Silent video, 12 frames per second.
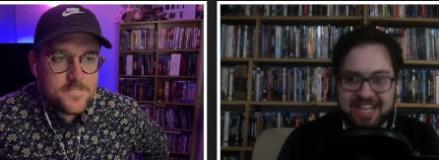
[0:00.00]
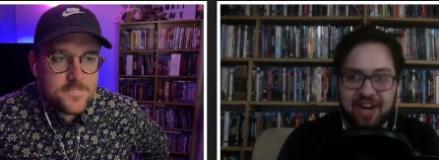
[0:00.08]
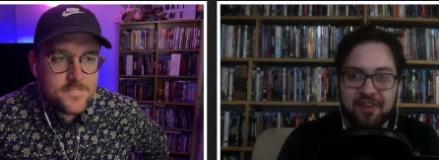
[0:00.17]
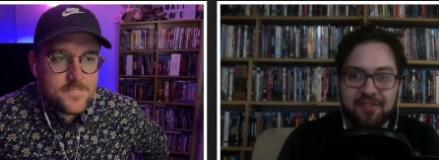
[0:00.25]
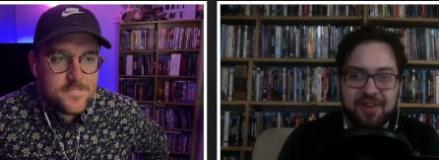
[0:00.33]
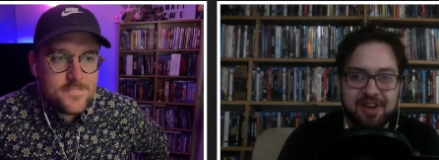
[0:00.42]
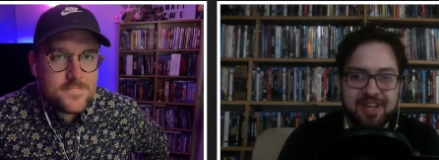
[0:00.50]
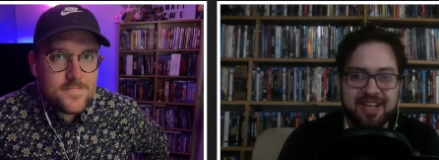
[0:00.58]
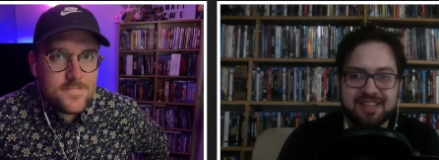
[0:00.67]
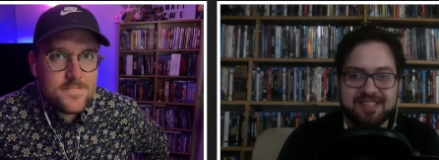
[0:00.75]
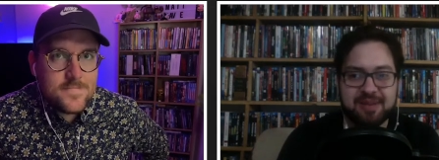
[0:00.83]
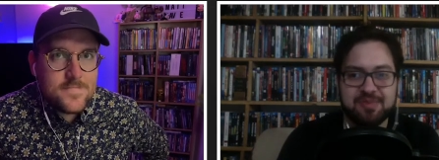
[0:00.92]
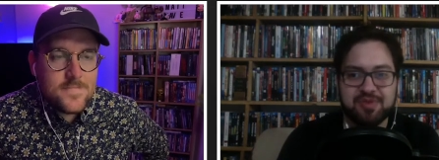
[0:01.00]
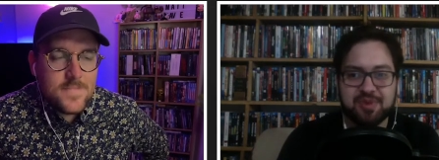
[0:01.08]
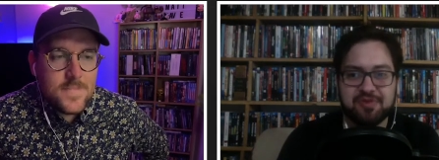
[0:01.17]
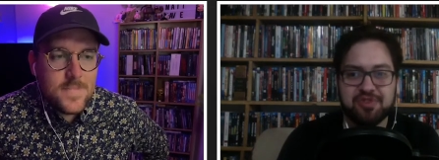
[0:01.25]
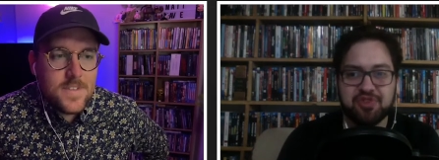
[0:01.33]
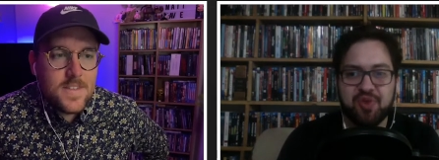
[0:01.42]
Speaker 1: itself in in some
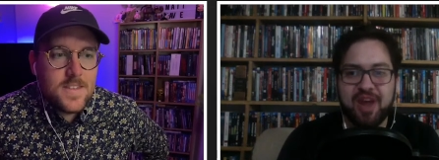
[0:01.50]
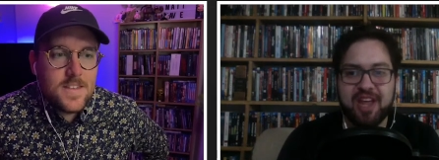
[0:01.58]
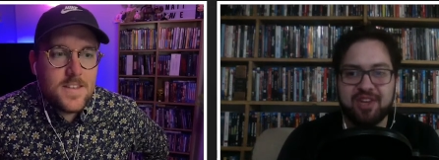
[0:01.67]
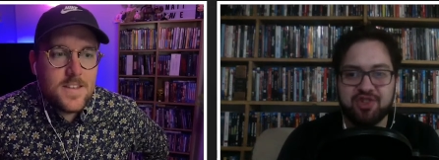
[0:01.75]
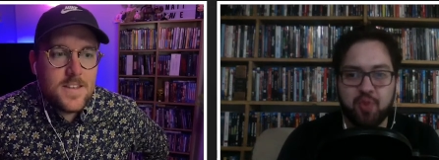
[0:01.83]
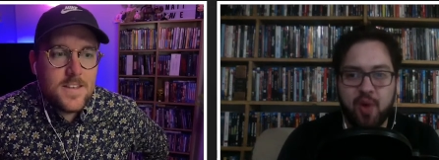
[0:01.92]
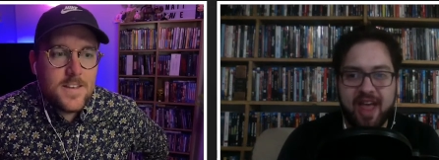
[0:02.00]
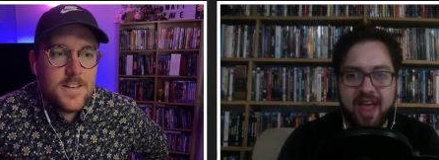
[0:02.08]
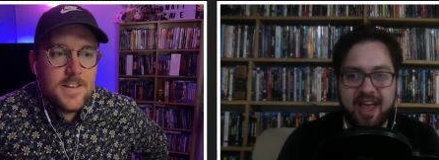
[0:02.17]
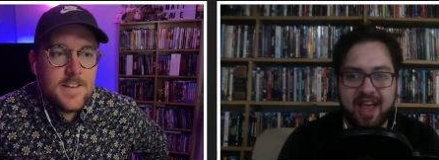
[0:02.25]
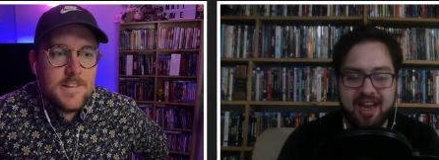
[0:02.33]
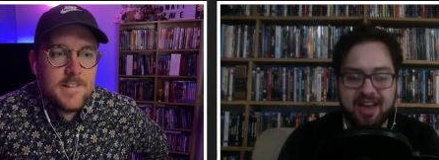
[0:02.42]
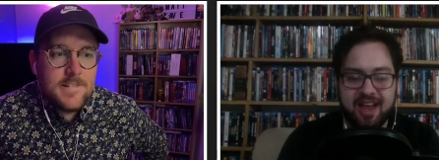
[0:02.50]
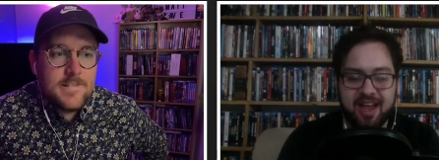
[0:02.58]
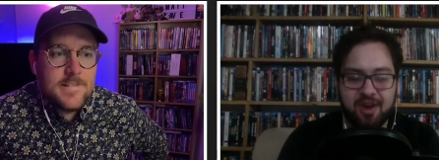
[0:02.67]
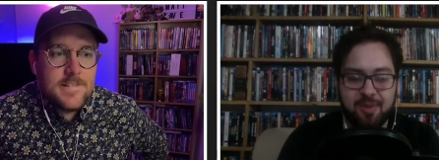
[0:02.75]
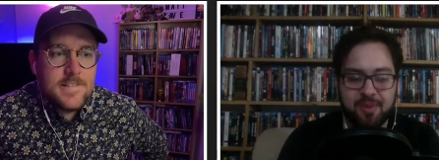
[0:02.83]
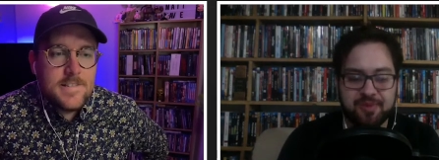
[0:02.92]
sort of strange way and
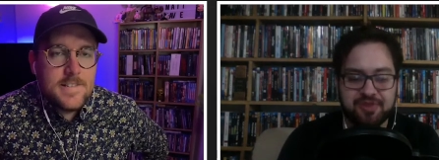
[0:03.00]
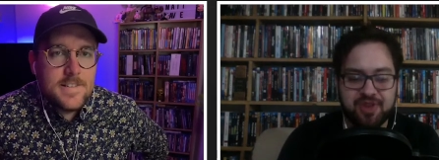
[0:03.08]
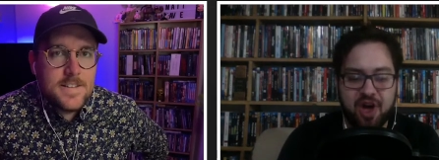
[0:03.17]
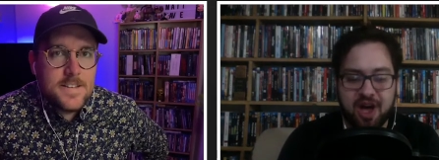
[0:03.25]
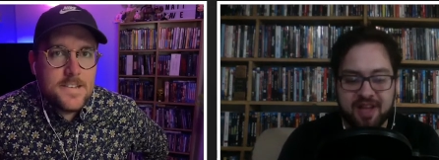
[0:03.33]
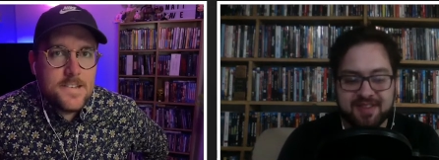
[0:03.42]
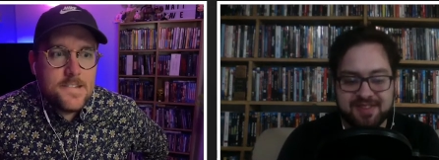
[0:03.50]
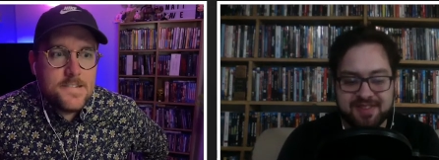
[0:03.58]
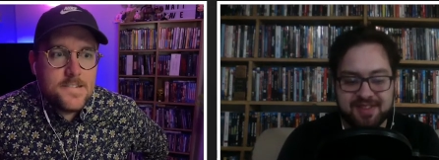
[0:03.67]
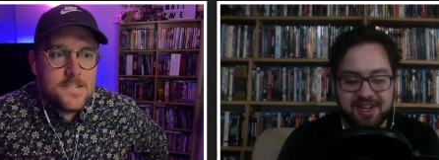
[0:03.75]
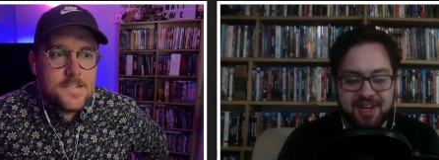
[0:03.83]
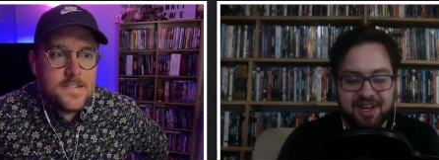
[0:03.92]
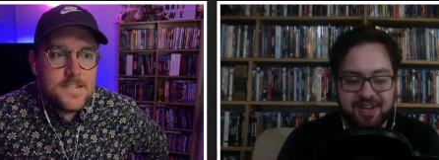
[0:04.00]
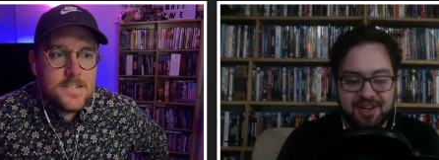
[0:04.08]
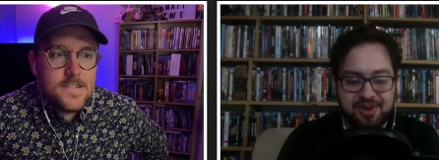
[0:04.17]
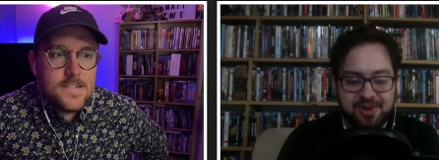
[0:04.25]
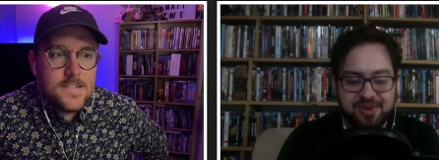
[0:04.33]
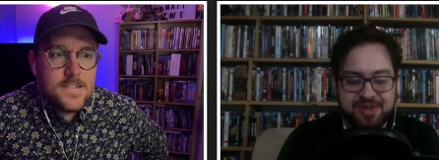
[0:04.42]
and almost haunts
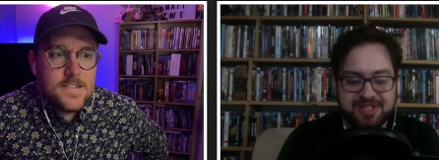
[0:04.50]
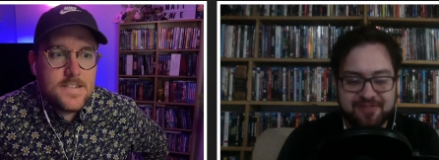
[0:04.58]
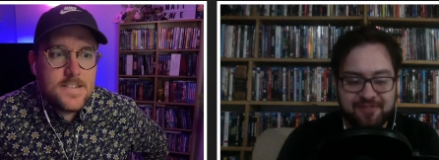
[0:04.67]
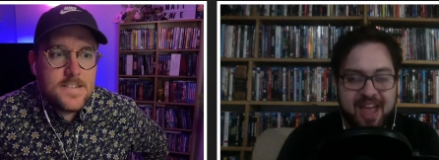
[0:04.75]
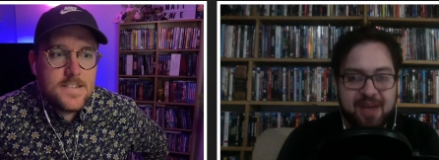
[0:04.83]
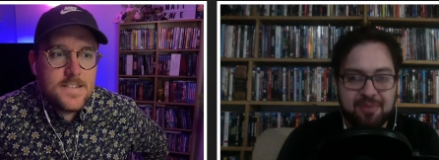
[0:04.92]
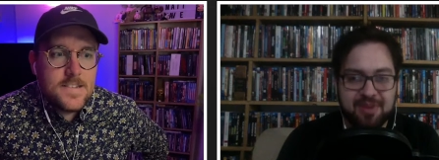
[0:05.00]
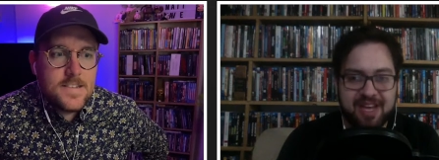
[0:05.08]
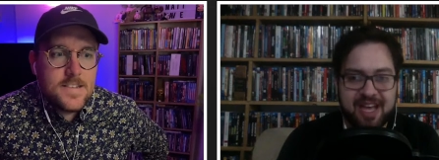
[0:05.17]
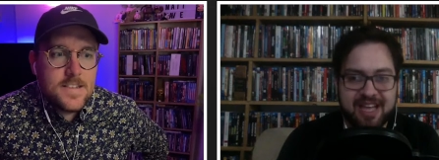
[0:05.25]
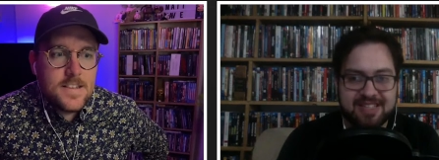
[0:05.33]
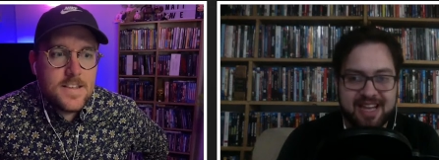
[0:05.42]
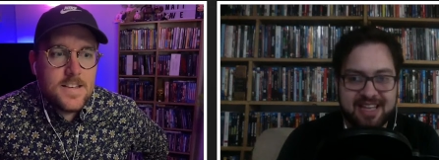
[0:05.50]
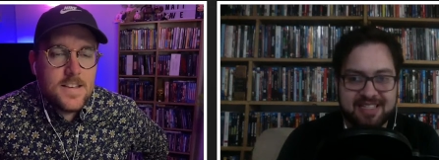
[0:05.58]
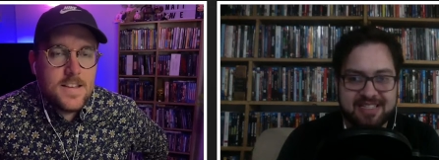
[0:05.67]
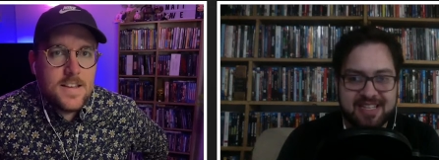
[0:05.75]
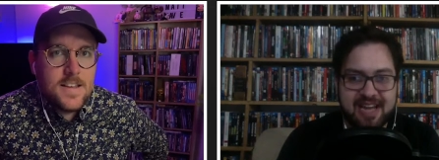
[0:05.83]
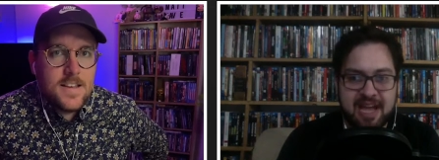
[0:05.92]
you know this family as
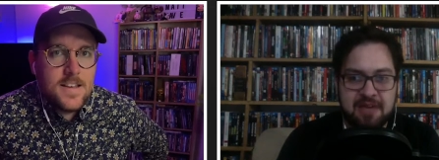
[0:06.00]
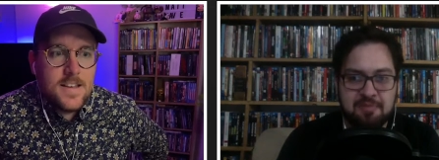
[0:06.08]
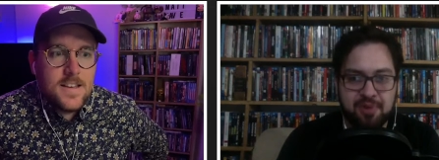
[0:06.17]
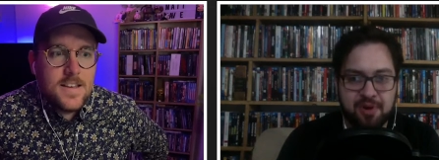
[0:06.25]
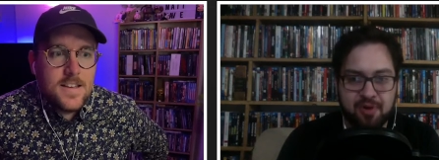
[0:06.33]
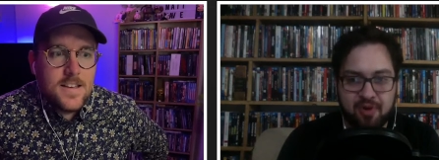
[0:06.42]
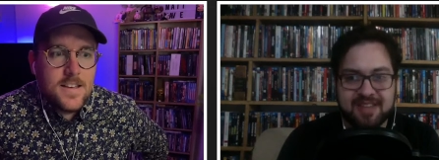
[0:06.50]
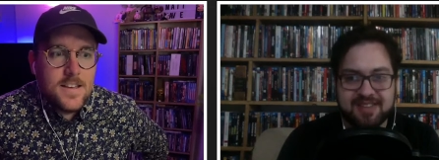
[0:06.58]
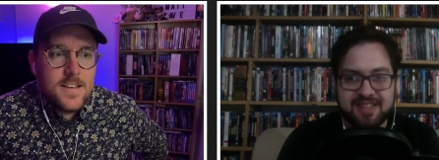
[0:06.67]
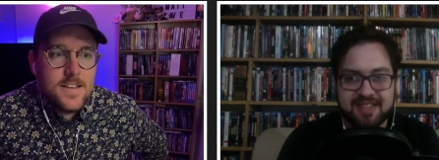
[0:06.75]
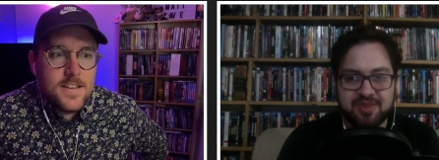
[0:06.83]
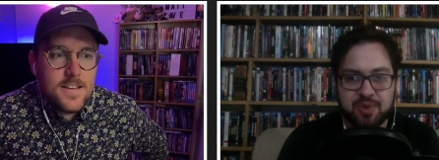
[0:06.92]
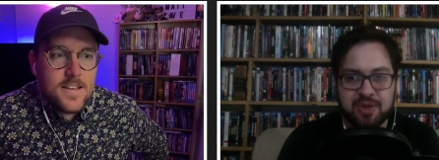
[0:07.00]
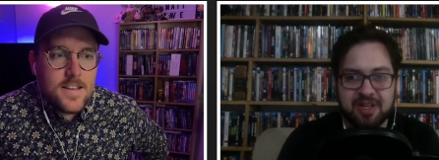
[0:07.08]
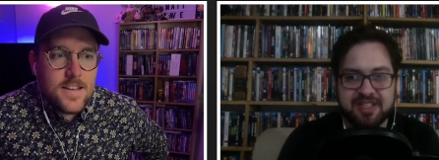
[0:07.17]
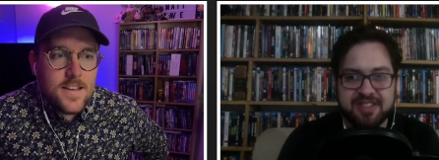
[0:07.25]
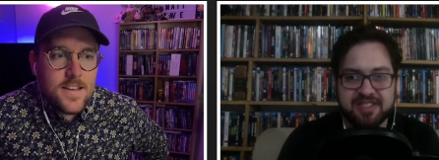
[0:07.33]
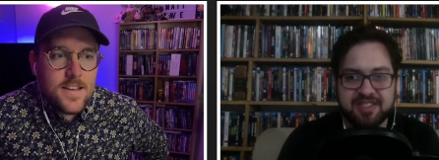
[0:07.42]
as the night progresses or at
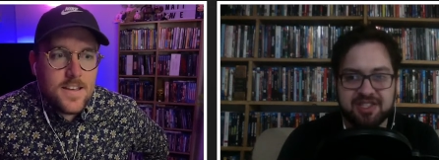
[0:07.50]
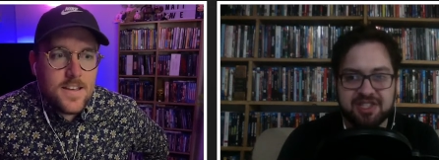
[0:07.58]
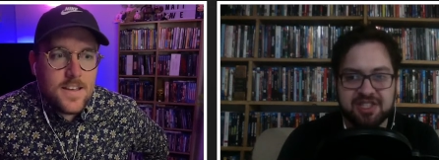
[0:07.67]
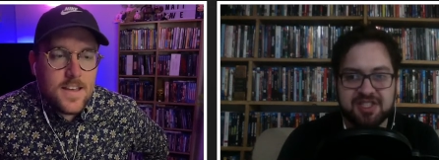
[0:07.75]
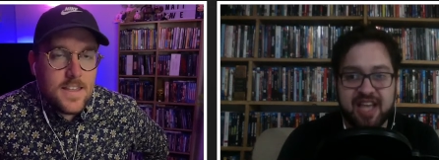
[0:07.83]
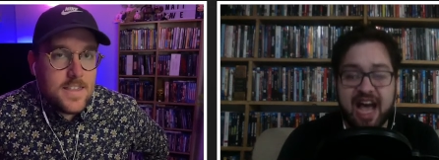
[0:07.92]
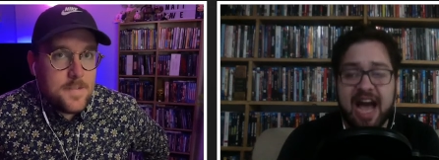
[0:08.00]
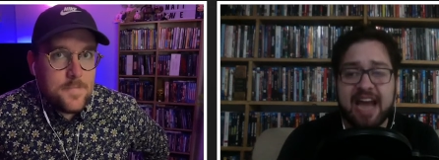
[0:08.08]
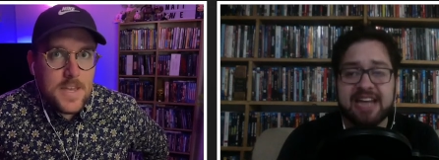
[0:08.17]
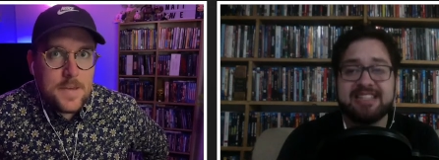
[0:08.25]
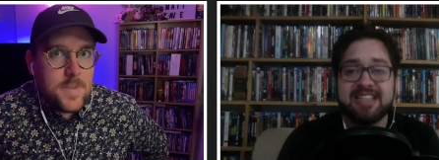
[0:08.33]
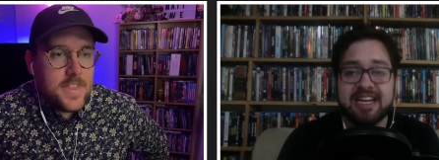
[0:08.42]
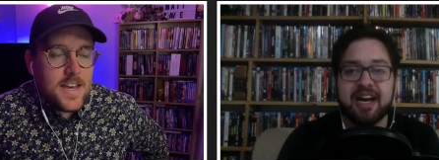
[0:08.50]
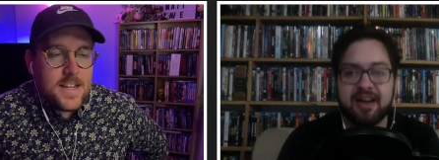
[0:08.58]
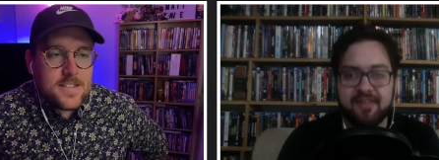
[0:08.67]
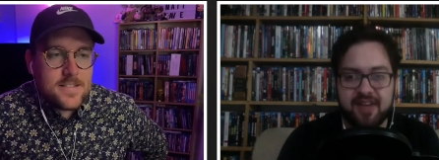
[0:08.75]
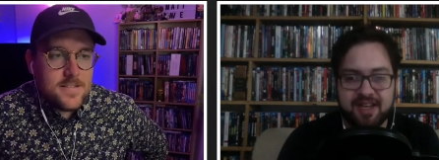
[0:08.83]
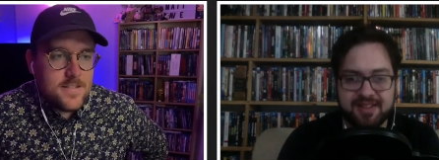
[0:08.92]
least and just the maybe idea
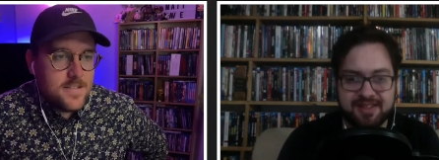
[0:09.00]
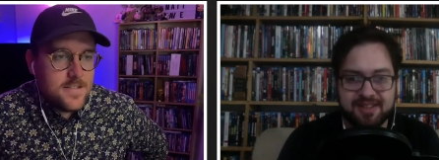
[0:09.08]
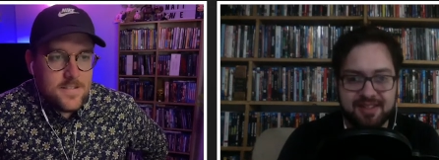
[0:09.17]
that, of it